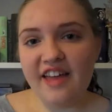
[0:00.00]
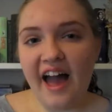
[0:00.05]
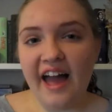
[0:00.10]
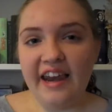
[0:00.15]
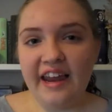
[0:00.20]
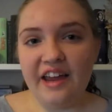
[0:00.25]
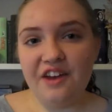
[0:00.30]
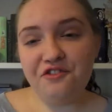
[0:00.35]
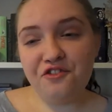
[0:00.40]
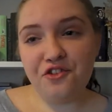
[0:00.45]

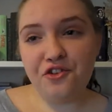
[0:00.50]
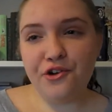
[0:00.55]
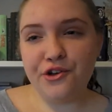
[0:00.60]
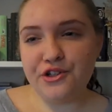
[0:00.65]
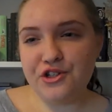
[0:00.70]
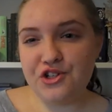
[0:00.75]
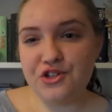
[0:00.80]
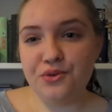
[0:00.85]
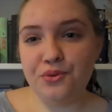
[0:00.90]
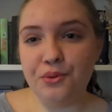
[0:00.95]
That, and of
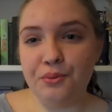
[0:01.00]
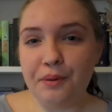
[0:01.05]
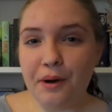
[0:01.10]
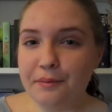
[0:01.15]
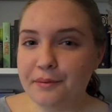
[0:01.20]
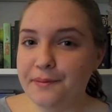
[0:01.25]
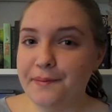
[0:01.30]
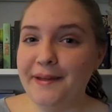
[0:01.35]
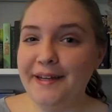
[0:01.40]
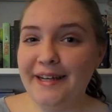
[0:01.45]
course you will
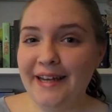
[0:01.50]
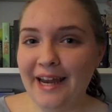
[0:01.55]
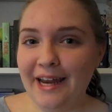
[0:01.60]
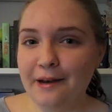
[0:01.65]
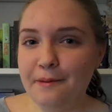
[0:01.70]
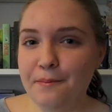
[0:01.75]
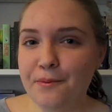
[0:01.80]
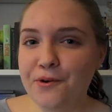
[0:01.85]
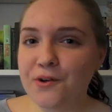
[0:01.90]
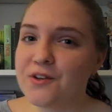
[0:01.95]
probably
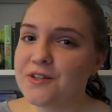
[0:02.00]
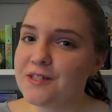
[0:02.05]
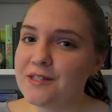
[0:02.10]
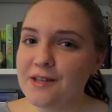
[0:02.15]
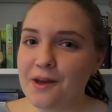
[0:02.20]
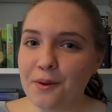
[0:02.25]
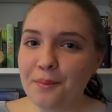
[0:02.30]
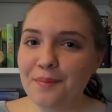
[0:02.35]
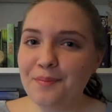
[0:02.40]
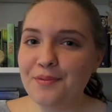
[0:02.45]
need books
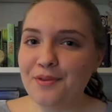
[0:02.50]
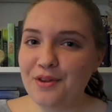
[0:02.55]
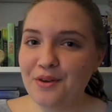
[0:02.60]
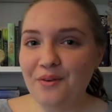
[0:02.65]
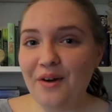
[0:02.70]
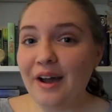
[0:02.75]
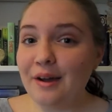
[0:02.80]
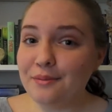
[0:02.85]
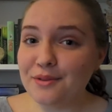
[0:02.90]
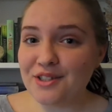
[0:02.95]
so
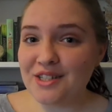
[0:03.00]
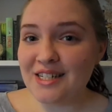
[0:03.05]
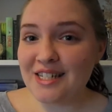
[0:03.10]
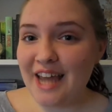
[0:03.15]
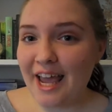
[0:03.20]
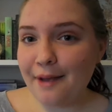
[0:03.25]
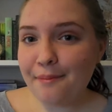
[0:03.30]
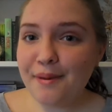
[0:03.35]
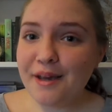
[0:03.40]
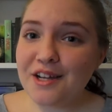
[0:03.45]
you are able to
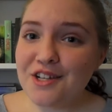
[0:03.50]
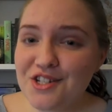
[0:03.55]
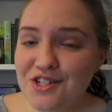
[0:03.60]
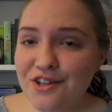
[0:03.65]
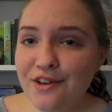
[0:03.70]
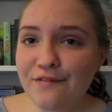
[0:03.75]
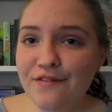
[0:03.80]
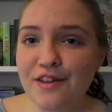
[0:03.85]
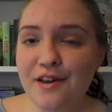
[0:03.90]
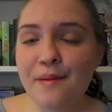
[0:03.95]
take
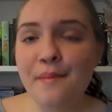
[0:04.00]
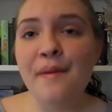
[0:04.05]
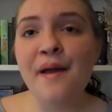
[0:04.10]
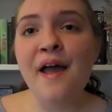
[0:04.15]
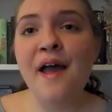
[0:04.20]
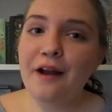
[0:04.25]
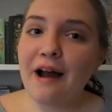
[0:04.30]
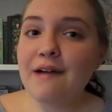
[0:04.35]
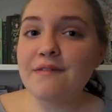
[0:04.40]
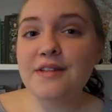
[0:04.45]
pictures of them.
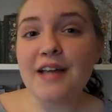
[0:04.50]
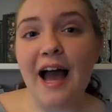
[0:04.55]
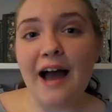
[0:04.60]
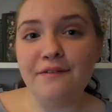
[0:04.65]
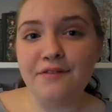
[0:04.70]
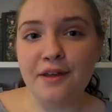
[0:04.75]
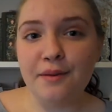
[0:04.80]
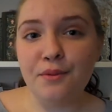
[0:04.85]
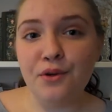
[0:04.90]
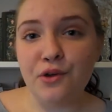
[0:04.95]
You don't have to
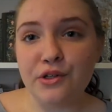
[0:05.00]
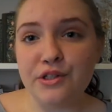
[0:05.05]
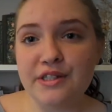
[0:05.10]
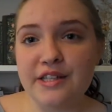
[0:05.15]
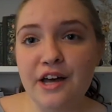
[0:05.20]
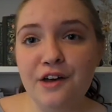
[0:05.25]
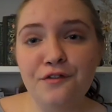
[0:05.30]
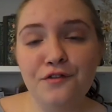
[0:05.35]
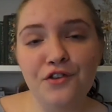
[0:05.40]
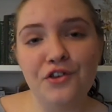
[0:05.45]
have them
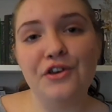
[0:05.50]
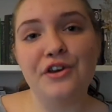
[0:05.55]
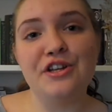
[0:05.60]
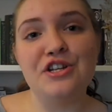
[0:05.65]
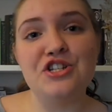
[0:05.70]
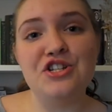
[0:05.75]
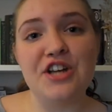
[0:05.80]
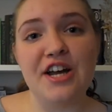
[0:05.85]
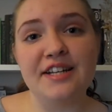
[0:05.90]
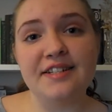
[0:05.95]
yourself, you
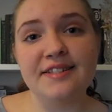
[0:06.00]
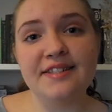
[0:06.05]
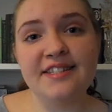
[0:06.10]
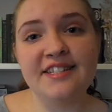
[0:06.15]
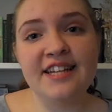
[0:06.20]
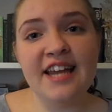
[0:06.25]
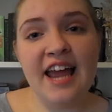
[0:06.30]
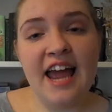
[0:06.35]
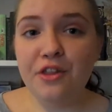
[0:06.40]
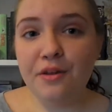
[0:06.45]
can
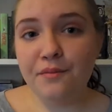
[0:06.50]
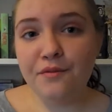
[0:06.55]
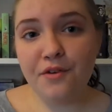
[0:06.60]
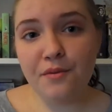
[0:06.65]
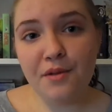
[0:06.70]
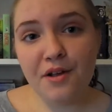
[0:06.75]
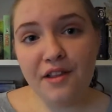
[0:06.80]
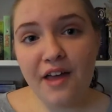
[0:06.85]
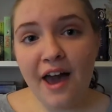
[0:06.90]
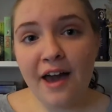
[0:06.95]
just borrow them
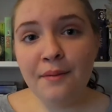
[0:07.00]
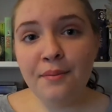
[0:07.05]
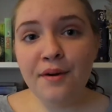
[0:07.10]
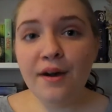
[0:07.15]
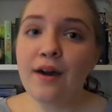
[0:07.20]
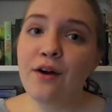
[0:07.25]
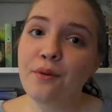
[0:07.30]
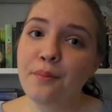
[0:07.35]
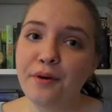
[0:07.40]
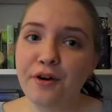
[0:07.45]
from the
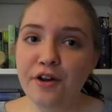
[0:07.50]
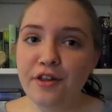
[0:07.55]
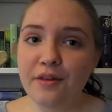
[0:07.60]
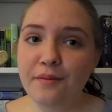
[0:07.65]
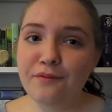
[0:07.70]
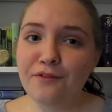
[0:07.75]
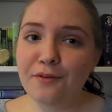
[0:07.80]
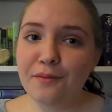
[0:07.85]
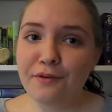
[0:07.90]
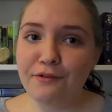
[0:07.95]
library or borrow
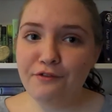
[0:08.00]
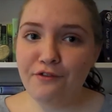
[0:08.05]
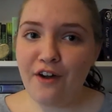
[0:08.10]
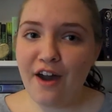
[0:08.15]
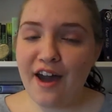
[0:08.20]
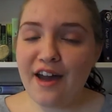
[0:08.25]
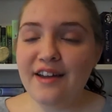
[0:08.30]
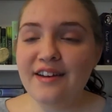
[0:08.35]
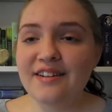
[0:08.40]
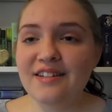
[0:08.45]
them from a
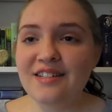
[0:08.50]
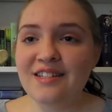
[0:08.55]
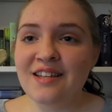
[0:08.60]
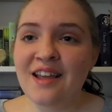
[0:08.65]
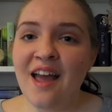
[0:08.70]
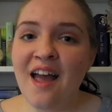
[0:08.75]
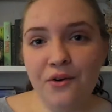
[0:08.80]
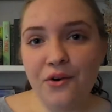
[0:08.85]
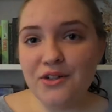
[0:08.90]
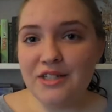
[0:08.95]
friend,
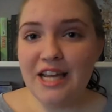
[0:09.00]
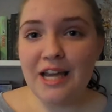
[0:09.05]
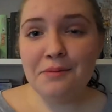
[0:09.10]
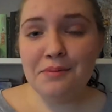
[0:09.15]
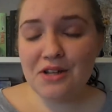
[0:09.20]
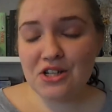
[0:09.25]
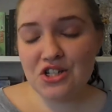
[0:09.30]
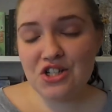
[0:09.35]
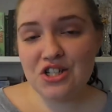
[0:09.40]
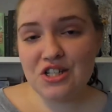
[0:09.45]
or
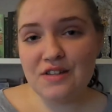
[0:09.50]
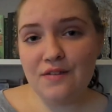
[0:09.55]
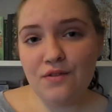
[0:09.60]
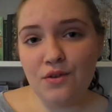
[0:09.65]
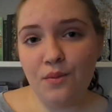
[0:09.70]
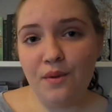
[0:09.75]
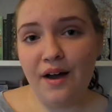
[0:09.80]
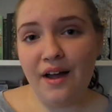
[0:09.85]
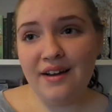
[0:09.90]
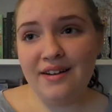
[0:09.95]
take pictures
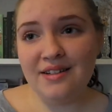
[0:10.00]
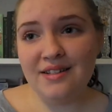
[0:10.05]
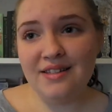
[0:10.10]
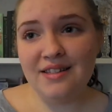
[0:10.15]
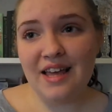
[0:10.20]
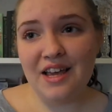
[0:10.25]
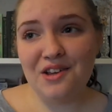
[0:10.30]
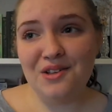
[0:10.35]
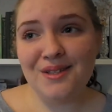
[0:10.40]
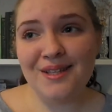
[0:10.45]
of the
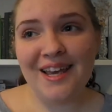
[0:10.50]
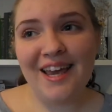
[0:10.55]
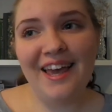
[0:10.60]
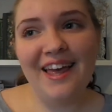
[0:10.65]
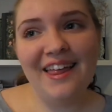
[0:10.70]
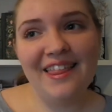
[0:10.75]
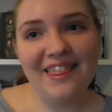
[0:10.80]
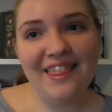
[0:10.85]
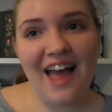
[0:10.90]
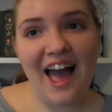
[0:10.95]
ones that you
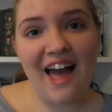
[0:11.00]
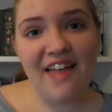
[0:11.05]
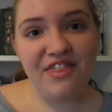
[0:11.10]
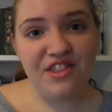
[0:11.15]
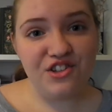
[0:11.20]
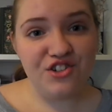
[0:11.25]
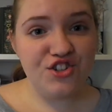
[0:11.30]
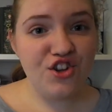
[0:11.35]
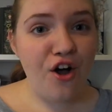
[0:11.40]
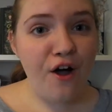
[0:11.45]
see
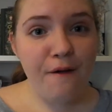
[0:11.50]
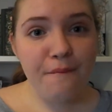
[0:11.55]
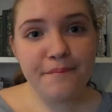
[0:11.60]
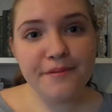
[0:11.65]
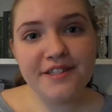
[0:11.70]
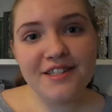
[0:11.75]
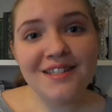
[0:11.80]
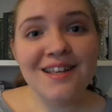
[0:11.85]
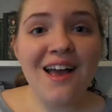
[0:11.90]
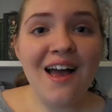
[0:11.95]
at the
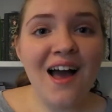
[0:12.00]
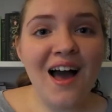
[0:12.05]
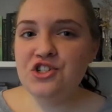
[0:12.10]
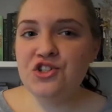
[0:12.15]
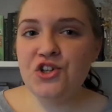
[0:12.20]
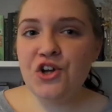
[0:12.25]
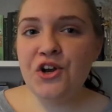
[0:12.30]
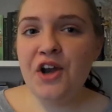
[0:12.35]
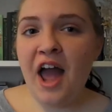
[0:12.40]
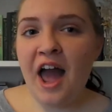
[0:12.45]
shops. And
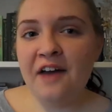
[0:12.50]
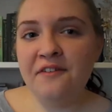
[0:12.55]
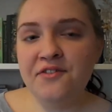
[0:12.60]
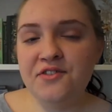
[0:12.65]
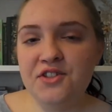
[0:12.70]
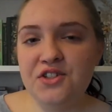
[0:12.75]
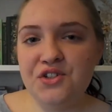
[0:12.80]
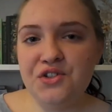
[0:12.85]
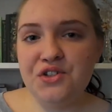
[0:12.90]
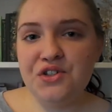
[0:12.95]
you don't
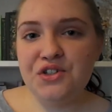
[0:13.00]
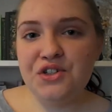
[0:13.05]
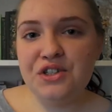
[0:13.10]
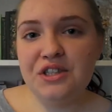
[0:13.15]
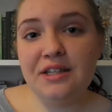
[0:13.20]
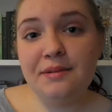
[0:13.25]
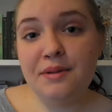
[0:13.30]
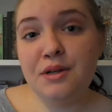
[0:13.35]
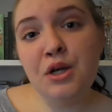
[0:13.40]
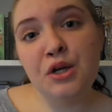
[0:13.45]
have to
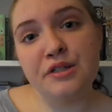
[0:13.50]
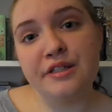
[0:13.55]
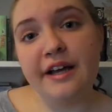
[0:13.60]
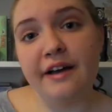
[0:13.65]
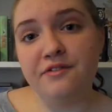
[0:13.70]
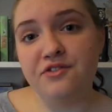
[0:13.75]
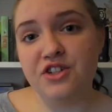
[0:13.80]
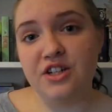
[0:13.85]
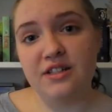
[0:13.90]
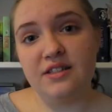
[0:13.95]
limit
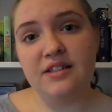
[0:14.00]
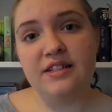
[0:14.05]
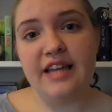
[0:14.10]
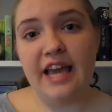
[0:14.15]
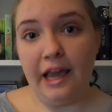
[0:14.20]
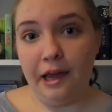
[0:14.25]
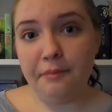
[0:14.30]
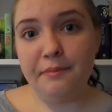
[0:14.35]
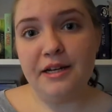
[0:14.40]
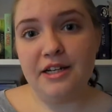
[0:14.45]
yourself just to
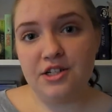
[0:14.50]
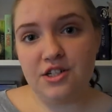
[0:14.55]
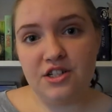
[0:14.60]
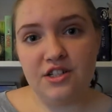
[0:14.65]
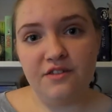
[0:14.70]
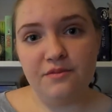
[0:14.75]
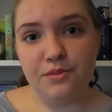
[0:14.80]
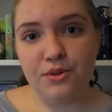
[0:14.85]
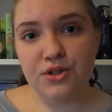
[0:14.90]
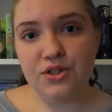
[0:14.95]
taking
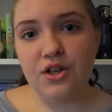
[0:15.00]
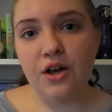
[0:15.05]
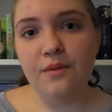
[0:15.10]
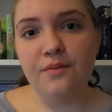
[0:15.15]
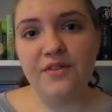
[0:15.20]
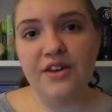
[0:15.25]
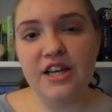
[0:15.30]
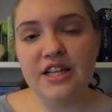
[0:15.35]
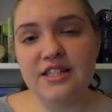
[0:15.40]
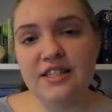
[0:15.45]
pictures of books,
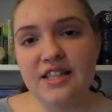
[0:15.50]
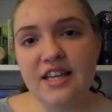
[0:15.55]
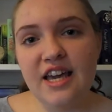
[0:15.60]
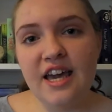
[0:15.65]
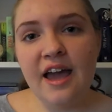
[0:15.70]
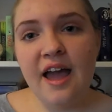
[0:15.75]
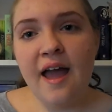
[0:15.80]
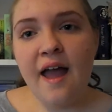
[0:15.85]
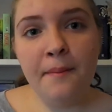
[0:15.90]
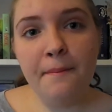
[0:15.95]

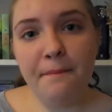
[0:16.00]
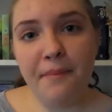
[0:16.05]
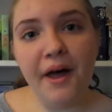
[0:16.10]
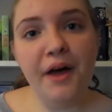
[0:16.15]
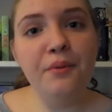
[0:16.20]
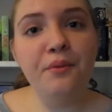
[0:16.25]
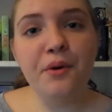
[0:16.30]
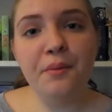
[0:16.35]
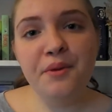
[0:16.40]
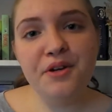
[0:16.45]
obviously,
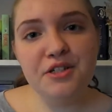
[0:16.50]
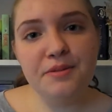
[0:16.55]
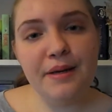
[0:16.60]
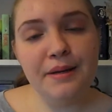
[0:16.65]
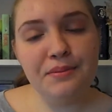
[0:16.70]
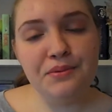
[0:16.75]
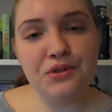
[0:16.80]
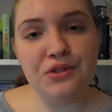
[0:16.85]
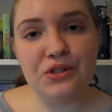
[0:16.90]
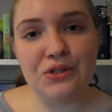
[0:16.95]
but what most
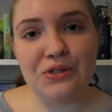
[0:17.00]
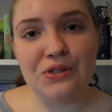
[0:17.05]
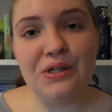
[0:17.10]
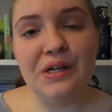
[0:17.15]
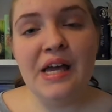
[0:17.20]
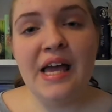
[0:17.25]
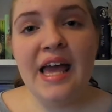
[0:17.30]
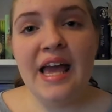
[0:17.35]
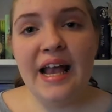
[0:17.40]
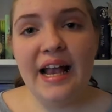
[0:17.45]
people
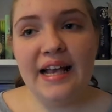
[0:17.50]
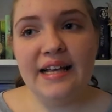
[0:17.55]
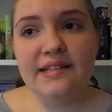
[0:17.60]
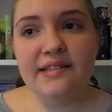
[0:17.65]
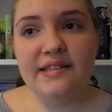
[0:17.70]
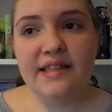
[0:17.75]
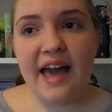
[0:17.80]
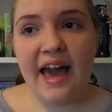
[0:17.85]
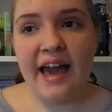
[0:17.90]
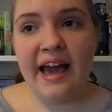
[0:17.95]
do
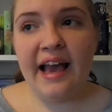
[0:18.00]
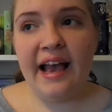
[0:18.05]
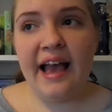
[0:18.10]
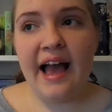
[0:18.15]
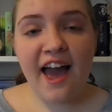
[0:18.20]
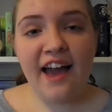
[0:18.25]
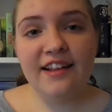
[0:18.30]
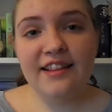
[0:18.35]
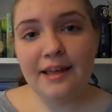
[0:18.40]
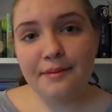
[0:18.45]
is they
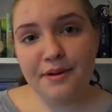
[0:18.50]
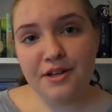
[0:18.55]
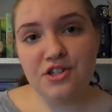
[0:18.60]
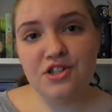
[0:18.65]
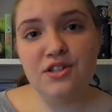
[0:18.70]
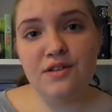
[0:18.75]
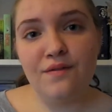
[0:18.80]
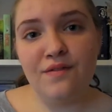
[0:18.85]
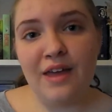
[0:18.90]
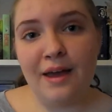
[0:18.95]
tag their
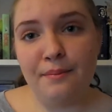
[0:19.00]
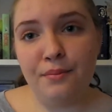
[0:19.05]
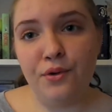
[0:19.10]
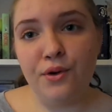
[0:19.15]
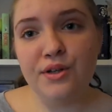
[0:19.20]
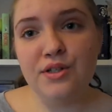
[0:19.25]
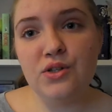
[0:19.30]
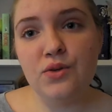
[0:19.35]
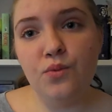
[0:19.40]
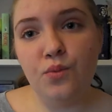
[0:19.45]
pictures of their
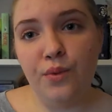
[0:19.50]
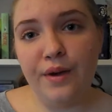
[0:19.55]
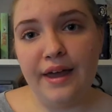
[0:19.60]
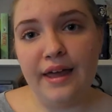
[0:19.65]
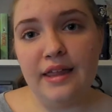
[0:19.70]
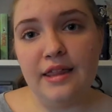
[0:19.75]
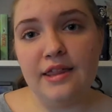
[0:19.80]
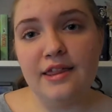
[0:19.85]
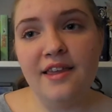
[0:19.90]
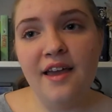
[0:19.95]
books
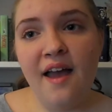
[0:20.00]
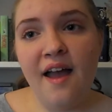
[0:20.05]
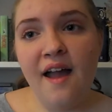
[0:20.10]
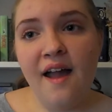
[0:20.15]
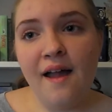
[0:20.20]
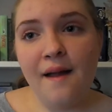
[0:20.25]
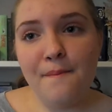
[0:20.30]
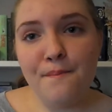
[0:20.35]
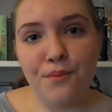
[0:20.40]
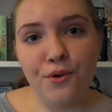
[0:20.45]
with
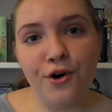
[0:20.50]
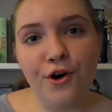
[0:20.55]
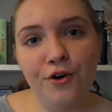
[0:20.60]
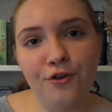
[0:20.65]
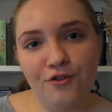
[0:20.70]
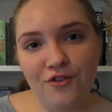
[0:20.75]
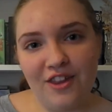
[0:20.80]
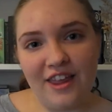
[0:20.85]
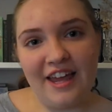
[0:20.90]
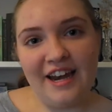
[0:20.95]

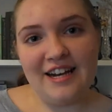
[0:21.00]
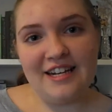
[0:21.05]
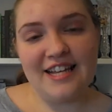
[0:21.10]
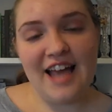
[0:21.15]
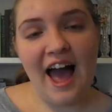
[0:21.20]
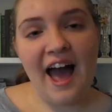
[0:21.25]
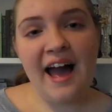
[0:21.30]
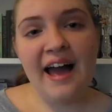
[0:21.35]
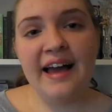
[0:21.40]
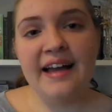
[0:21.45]
book-related
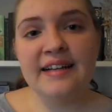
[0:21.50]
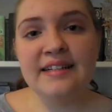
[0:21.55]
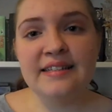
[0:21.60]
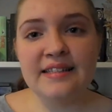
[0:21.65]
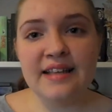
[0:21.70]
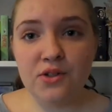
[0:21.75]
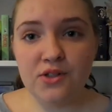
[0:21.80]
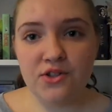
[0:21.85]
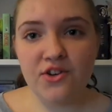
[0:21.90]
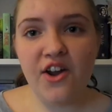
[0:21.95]
tag.
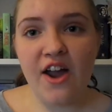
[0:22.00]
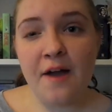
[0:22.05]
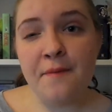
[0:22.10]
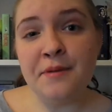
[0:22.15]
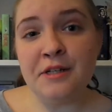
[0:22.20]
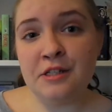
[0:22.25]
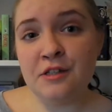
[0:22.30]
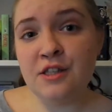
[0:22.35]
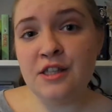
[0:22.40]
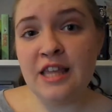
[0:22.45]

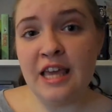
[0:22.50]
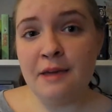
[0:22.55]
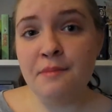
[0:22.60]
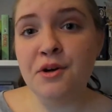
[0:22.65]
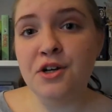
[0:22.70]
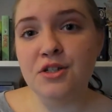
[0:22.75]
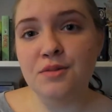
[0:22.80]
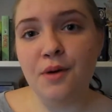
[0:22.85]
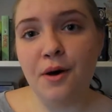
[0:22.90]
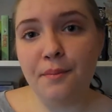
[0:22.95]
Bookstagram is the
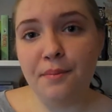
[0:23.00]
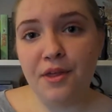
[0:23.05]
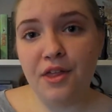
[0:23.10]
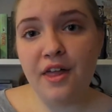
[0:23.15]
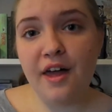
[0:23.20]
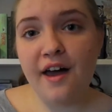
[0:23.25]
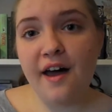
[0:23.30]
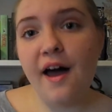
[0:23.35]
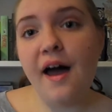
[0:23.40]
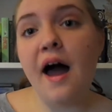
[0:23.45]
most
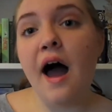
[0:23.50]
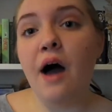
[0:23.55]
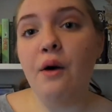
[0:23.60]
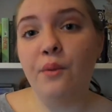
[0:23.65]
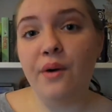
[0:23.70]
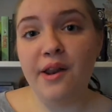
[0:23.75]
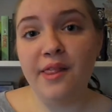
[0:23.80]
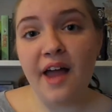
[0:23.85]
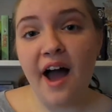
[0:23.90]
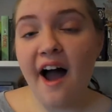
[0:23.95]
popular
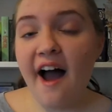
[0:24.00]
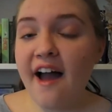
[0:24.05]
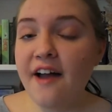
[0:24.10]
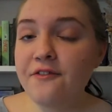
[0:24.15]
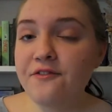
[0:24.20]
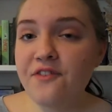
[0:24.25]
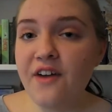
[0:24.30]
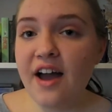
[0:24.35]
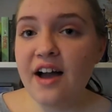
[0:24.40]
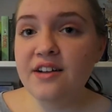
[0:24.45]
one that
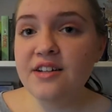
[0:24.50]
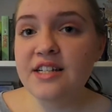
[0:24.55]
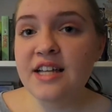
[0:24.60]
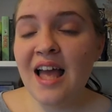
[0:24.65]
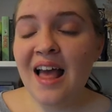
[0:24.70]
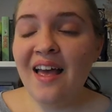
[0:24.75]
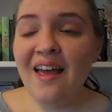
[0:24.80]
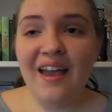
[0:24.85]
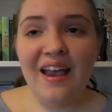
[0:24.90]
I've found.